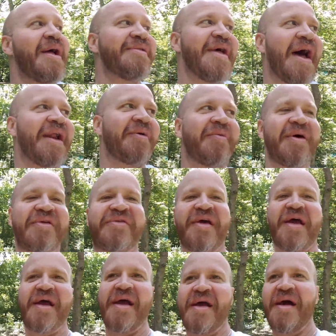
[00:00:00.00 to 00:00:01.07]
that it was
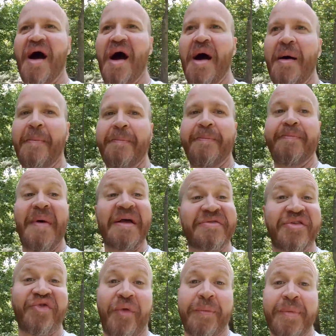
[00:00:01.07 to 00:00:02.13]
a
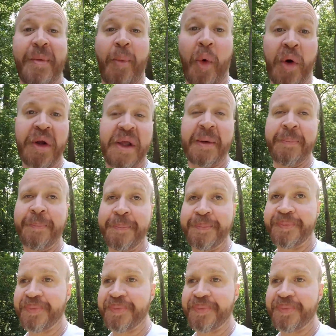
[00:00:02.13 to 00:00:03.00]
message from the Morrigan,